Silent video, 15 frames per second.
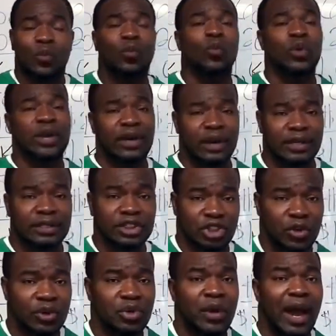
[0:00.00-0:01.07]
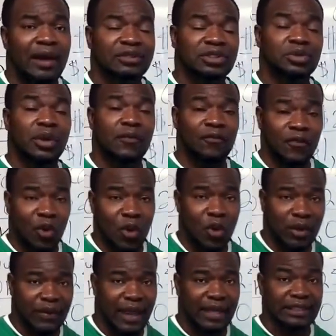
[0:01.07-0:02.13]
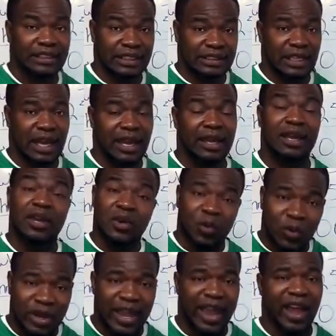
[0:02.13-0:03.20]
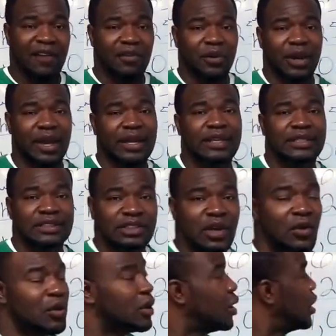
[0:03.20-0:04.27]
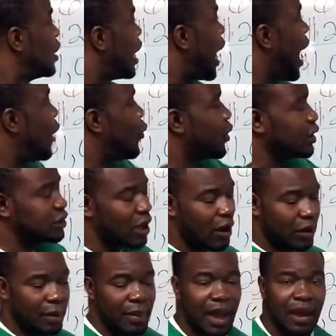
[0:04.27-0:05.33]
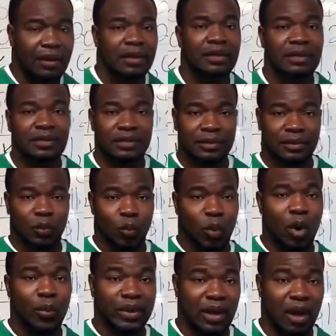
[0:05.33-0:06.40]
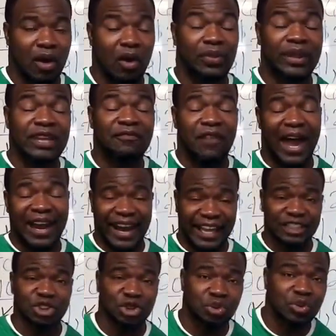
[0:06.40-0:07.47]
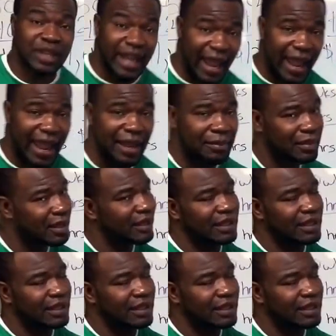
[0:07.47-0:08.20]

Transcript: We're gonna show you how to avoid that, just like we have, okay? So I wanna talk about what we call the financial game.